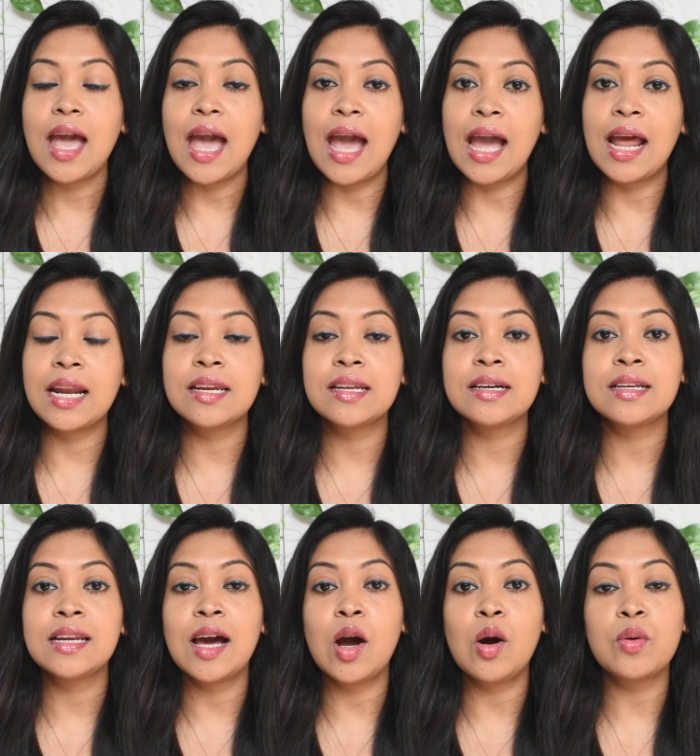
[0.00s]
and uh,
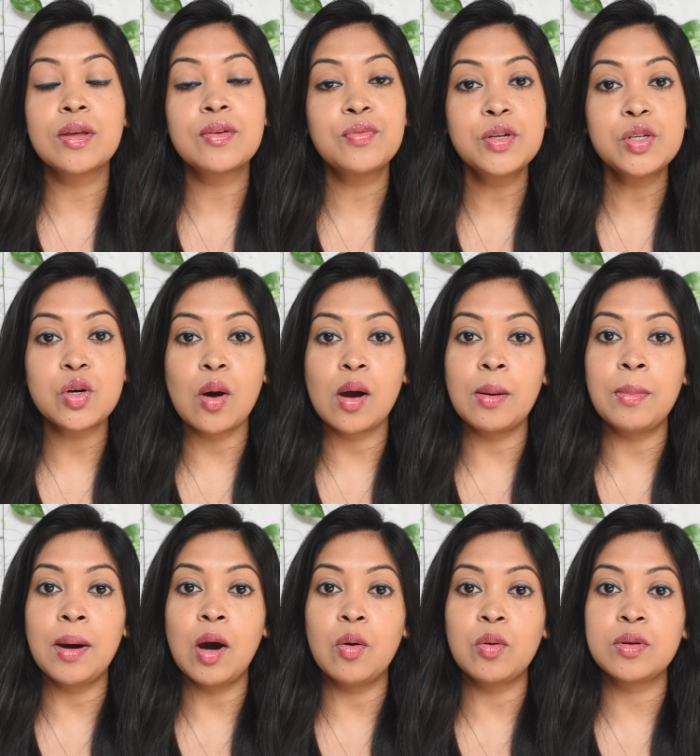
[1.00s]
now if we talk
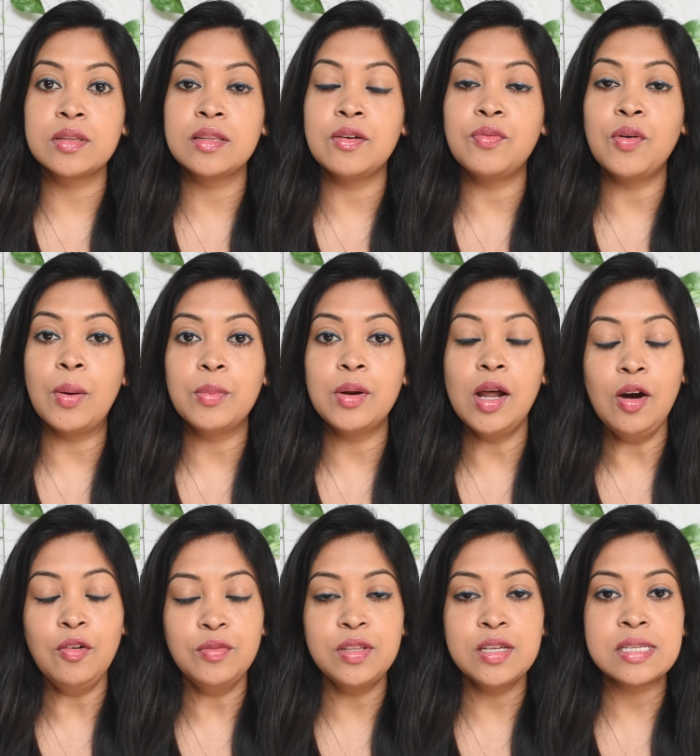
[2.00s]
about the formula
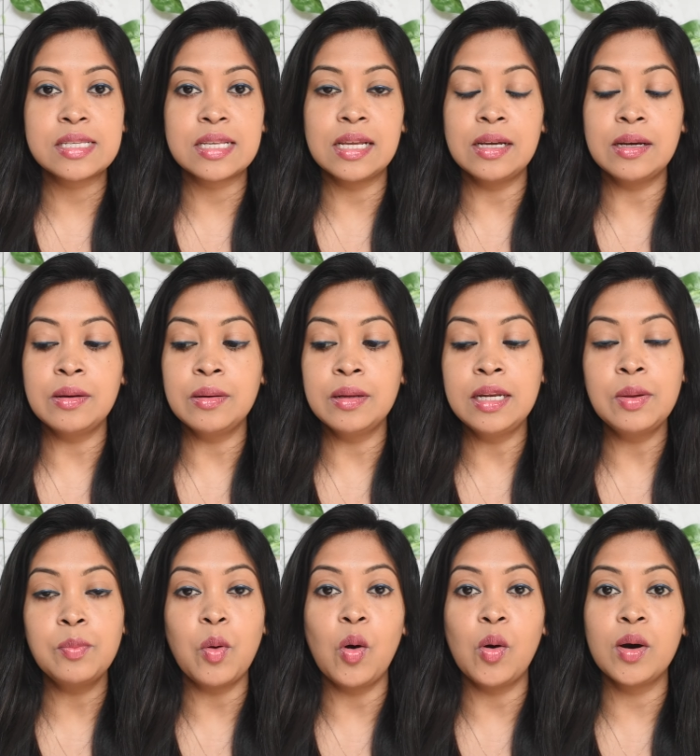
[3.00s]
of this uh,
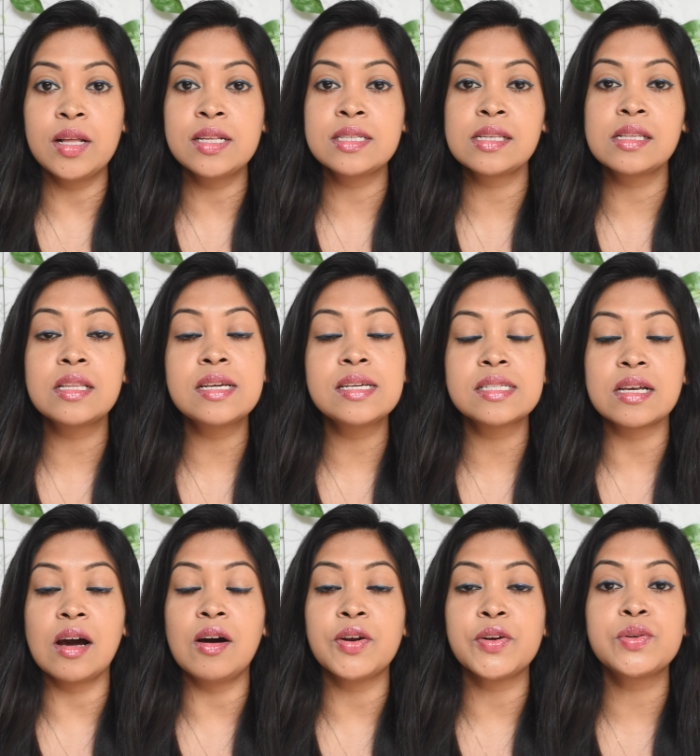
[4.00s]
lip oils these
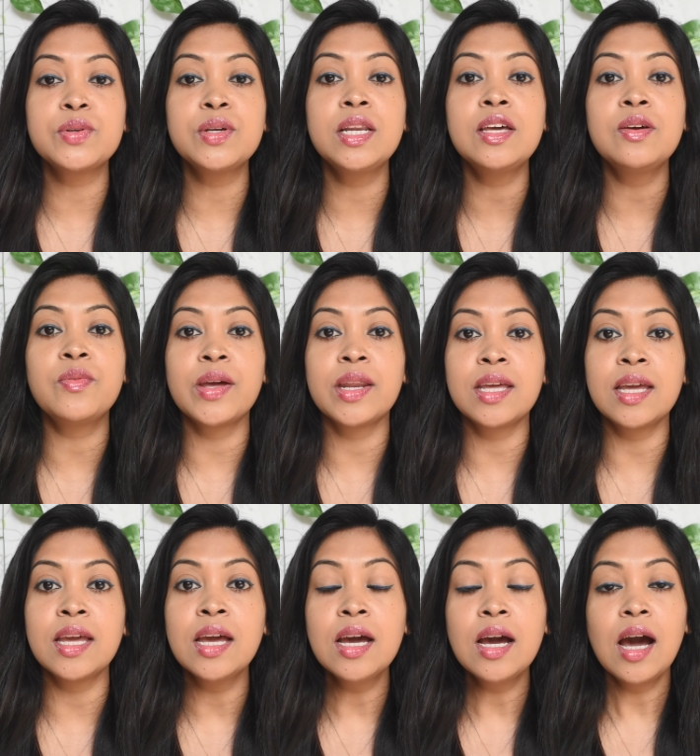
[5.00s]
are really
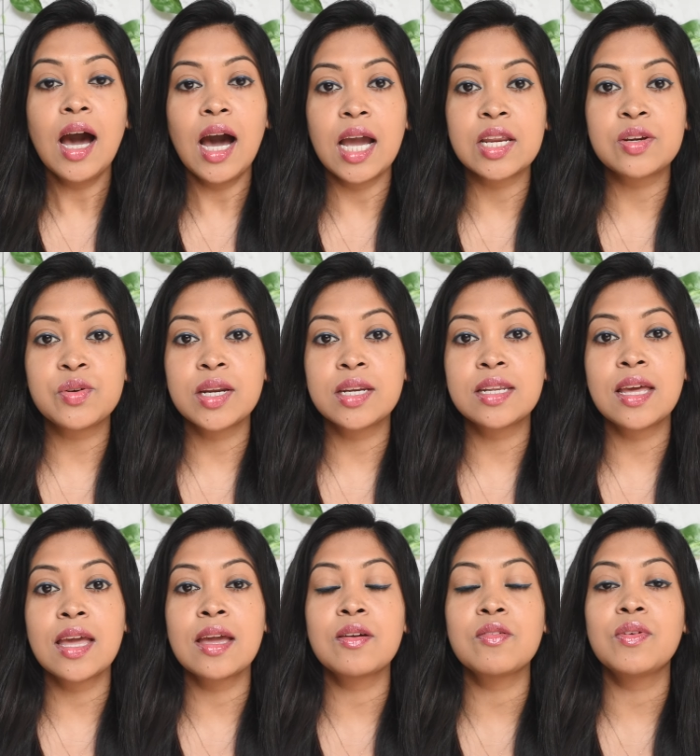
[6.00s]
very
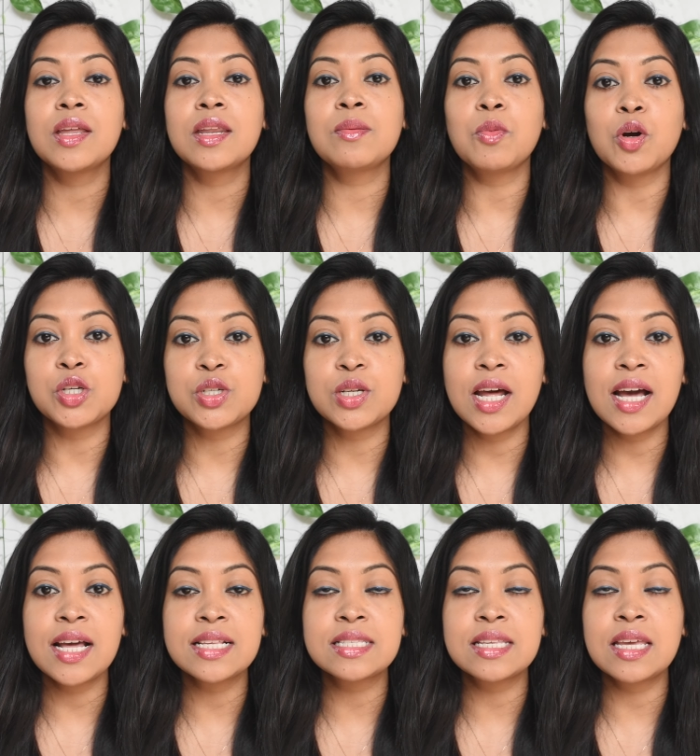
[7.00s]
hydrating very
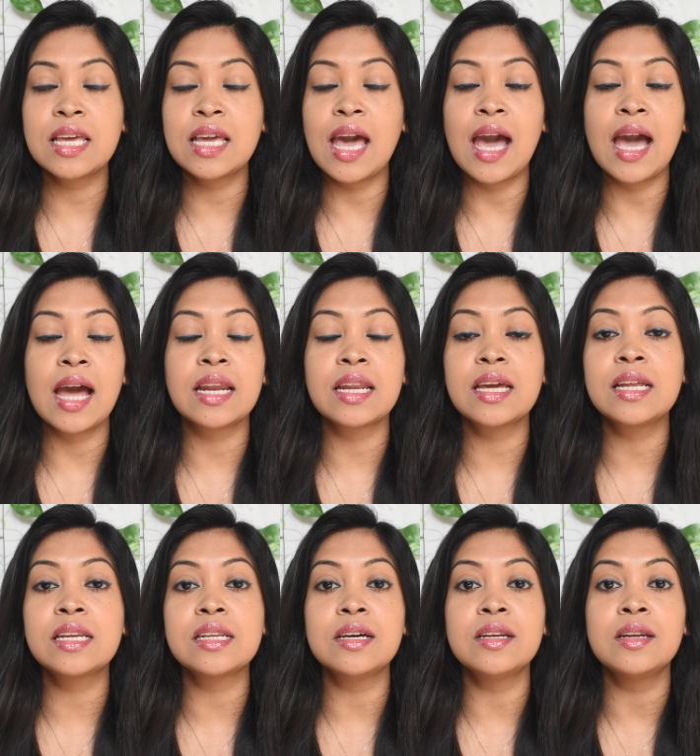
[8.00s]
moisturizing and
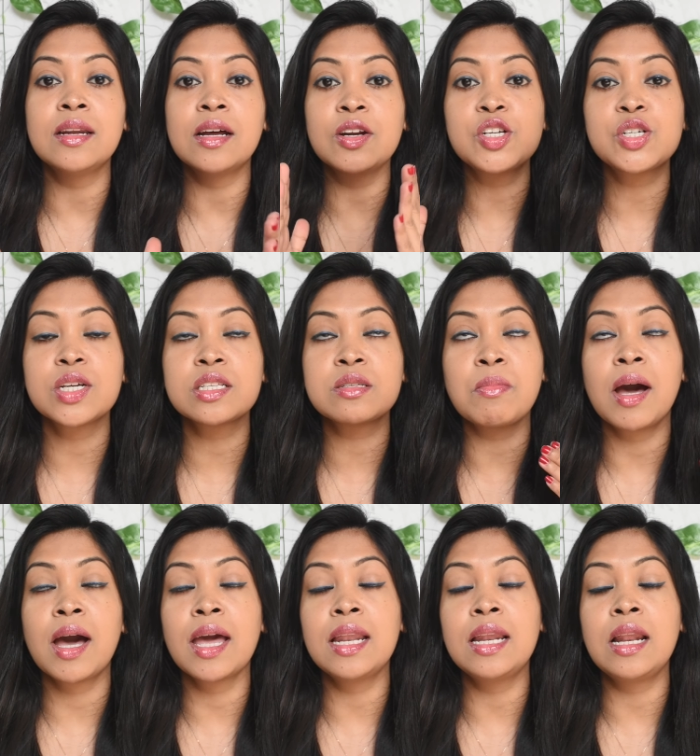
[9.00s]
it nourishes
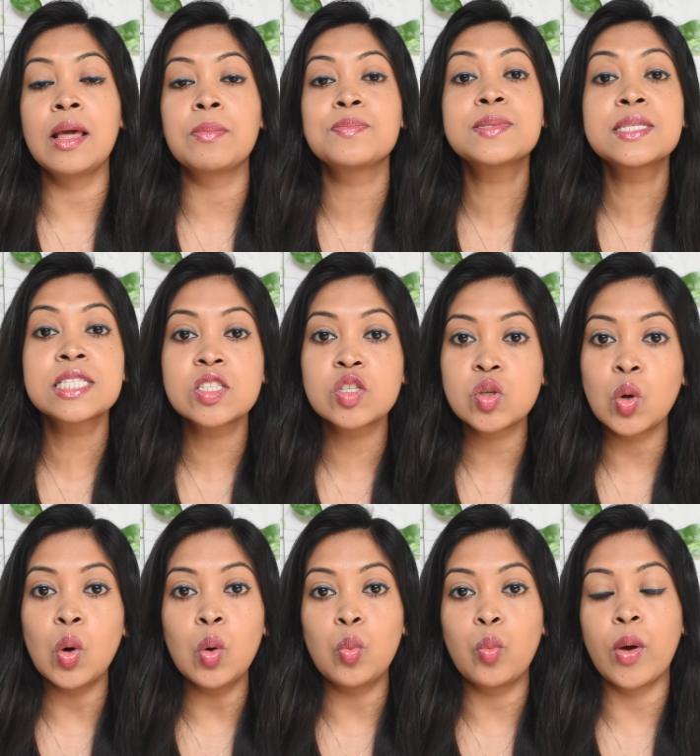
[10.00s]
my lips
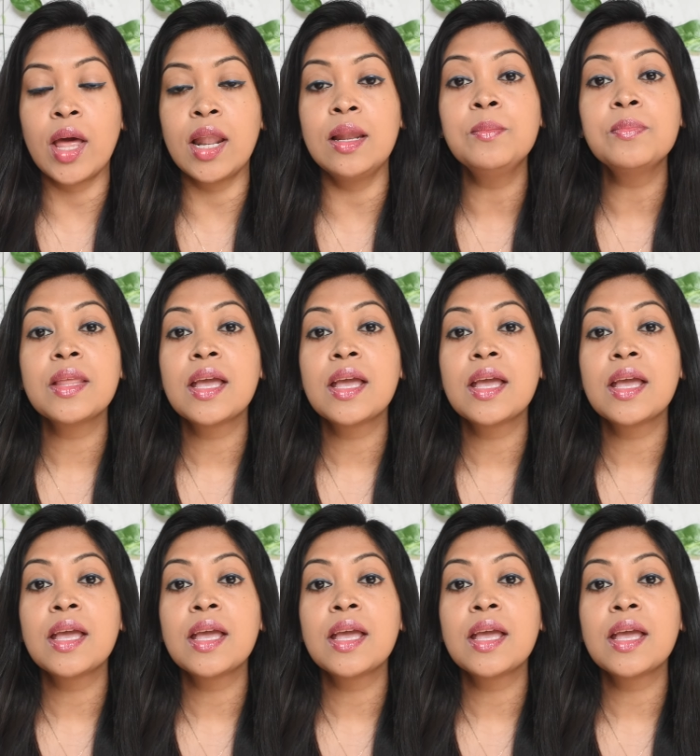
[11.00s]
so well